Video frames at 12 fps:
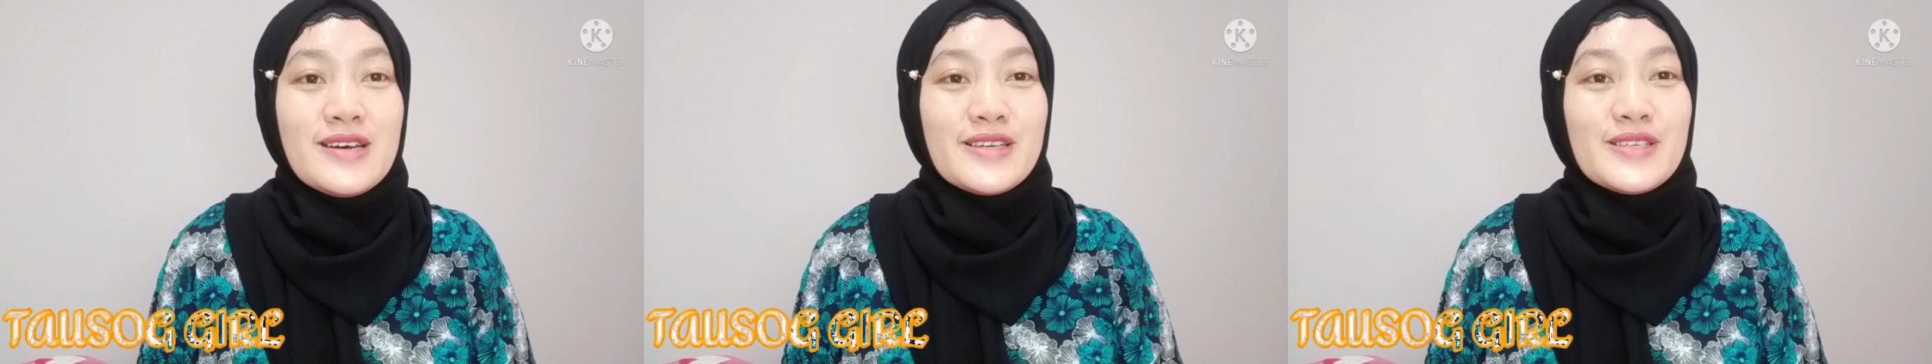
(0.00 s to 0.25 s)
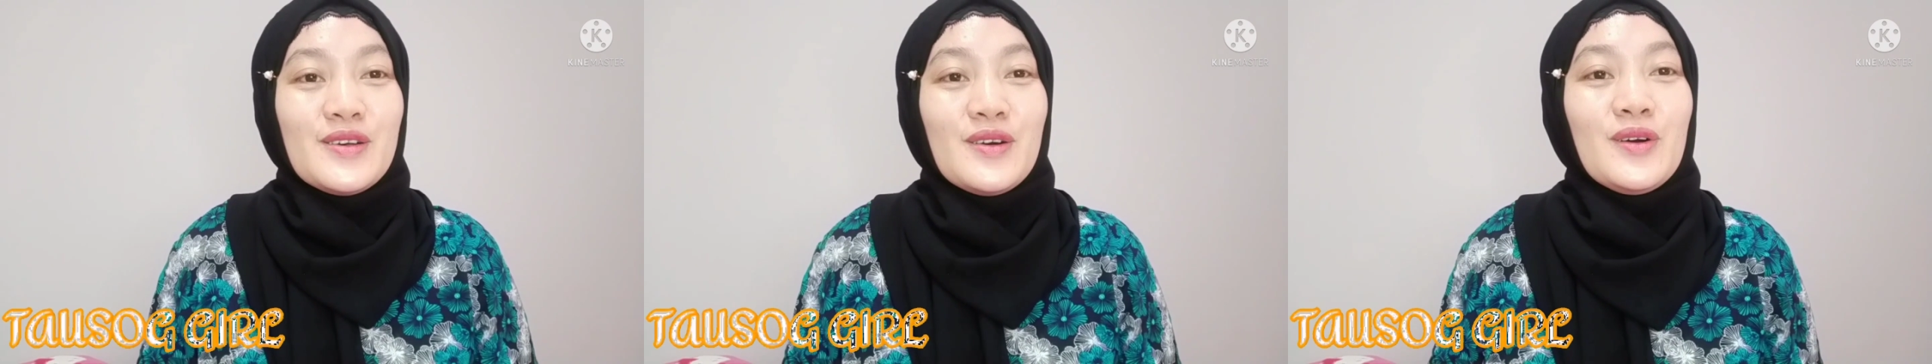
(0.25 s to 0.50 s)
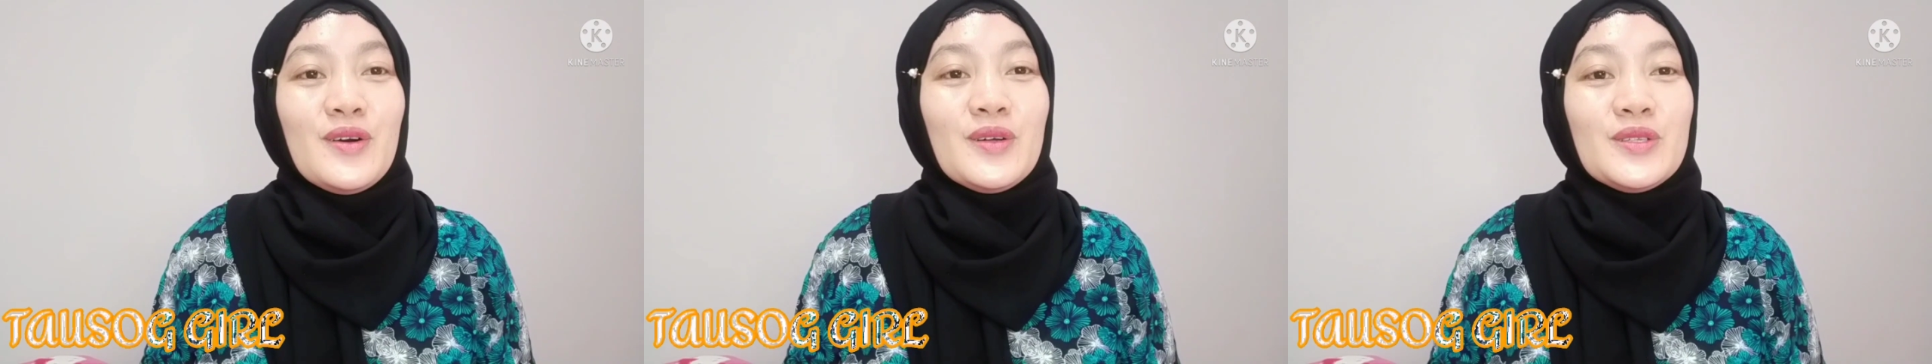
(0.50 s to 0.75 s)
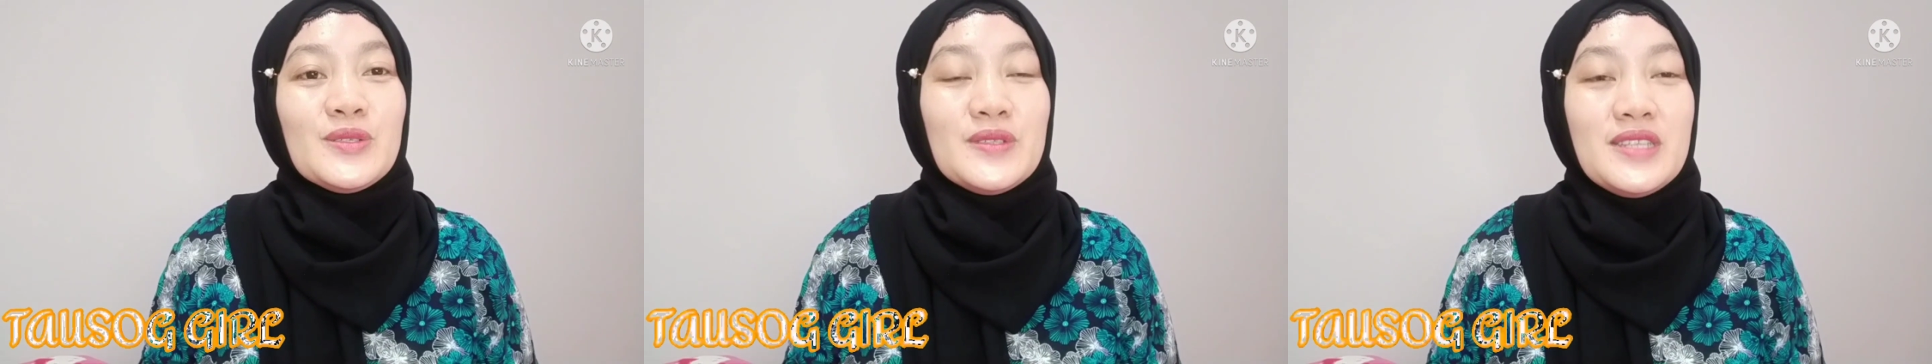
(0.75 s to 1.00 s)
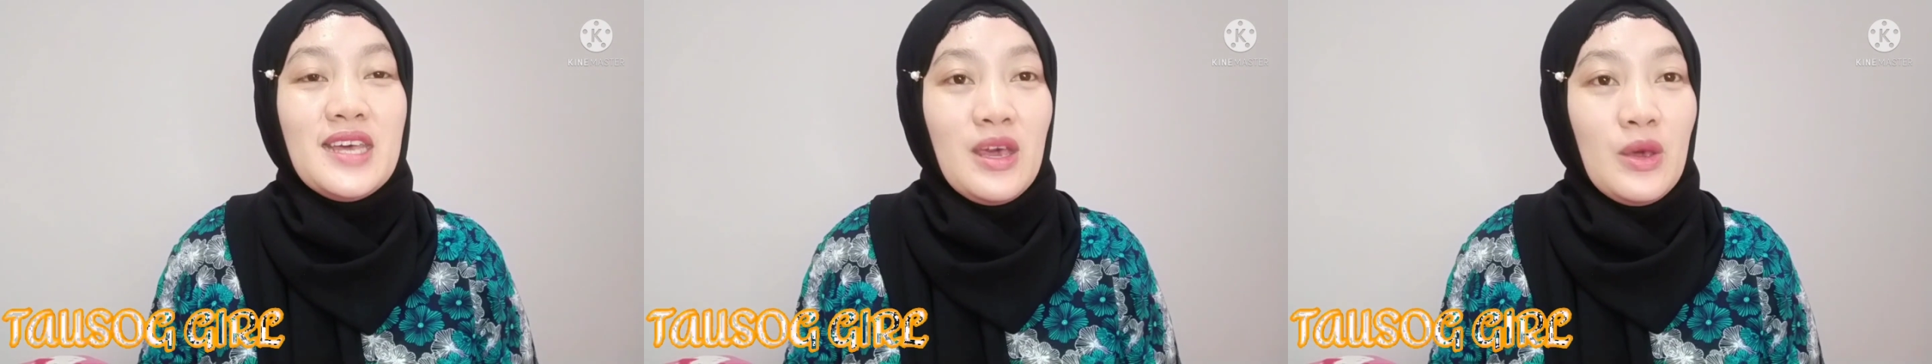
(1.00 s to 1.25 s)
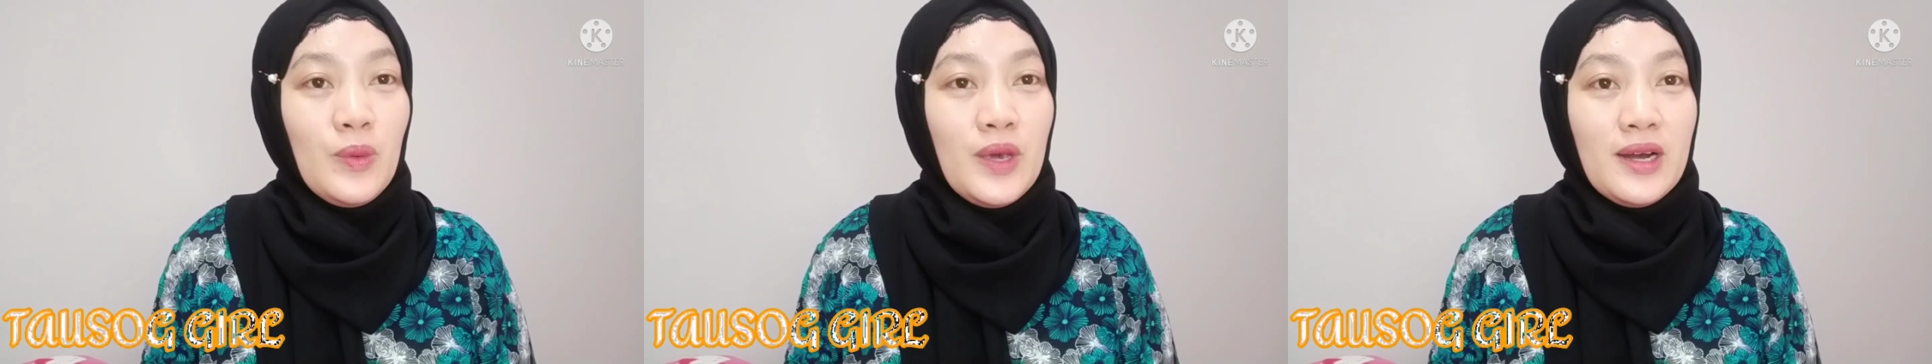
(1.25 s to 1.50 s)
So
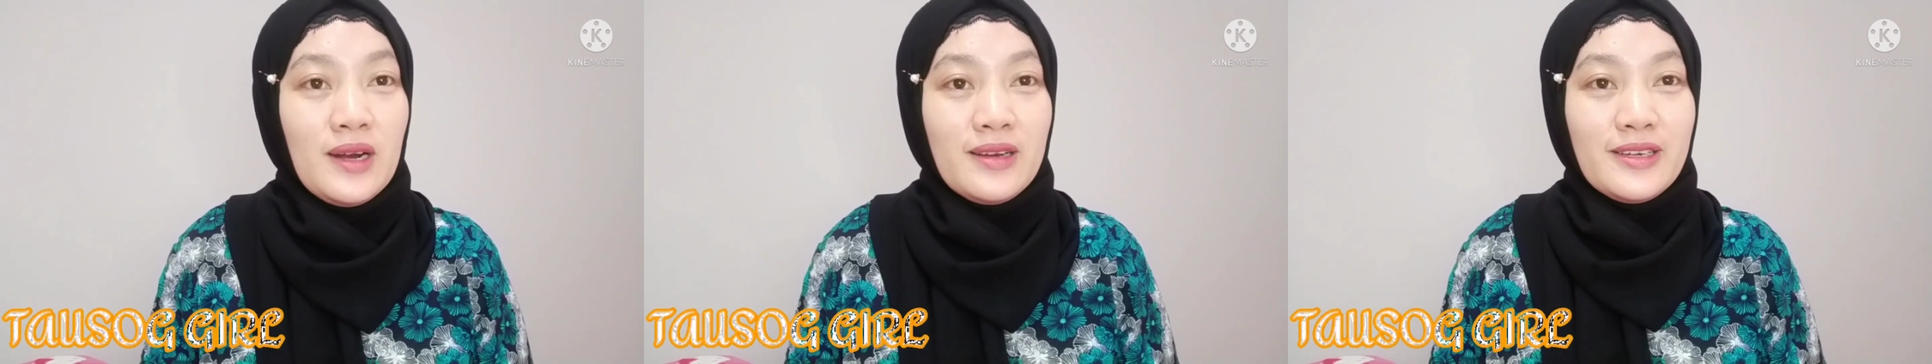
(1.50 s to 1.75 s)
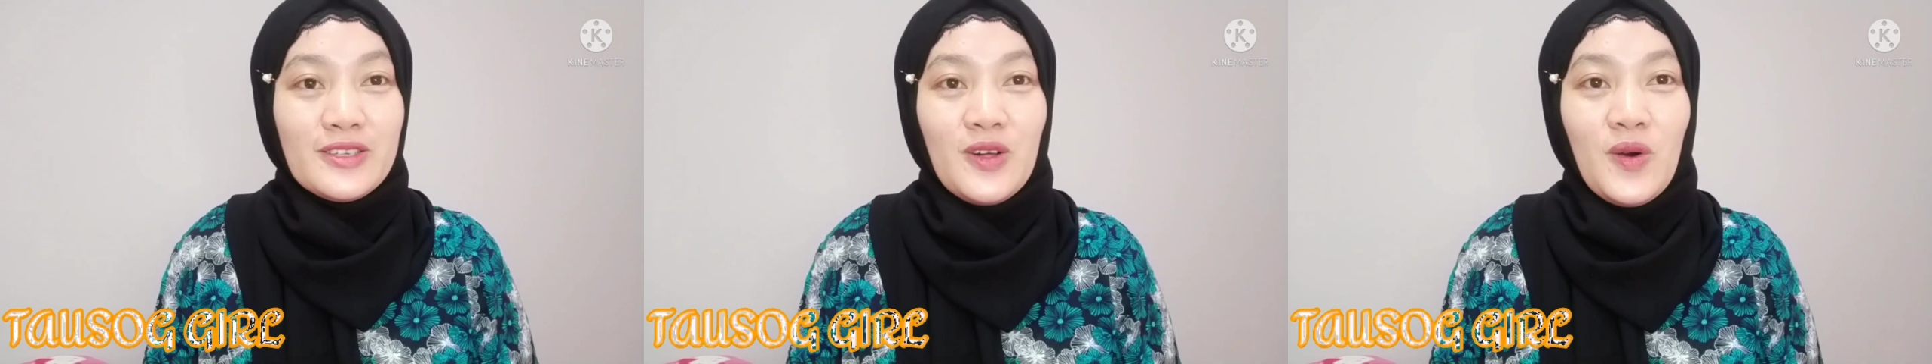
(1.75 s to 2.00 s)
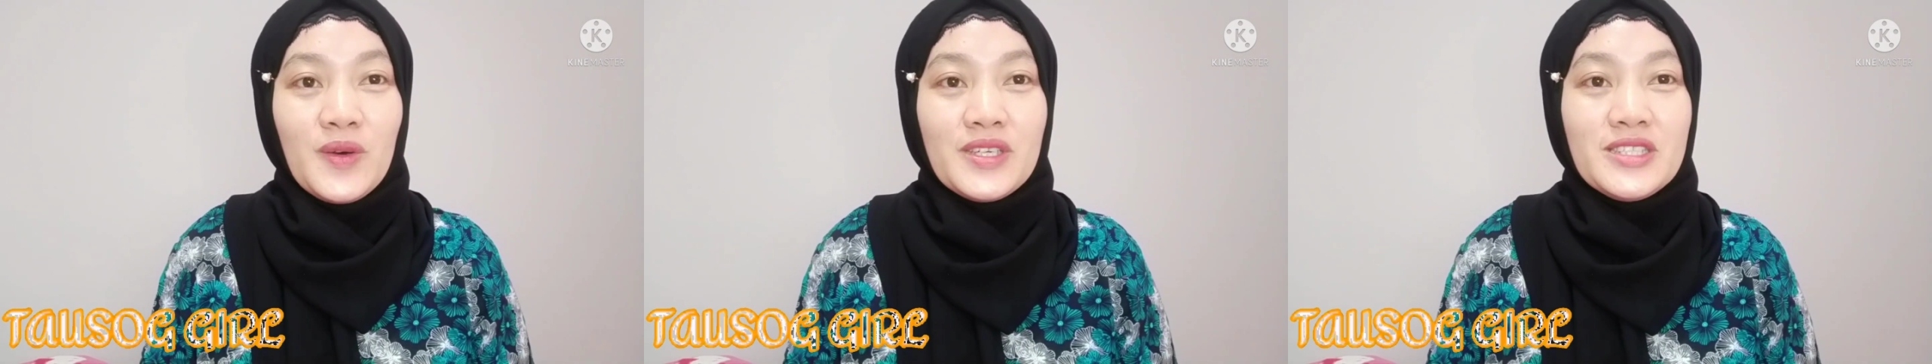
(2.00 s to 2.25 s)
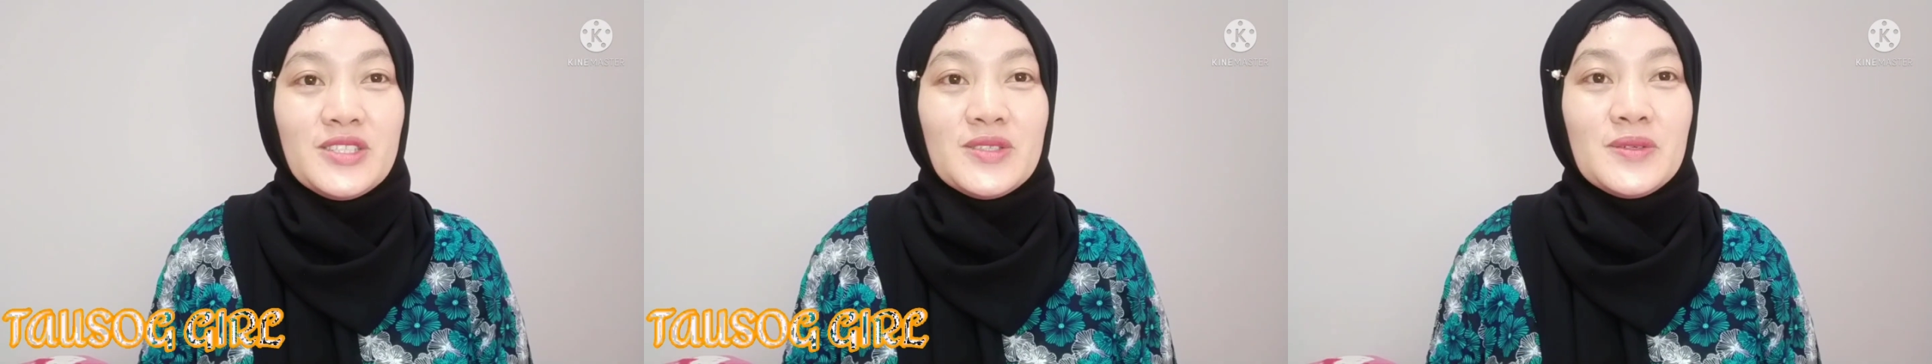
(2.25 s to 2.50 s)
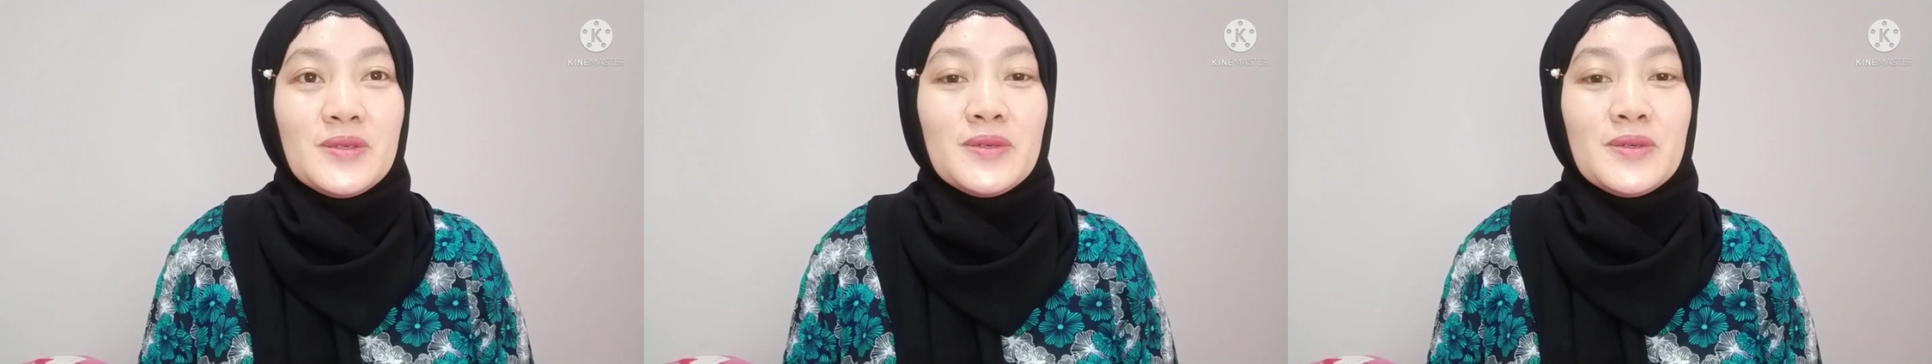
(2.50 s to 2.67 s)
today we are now going to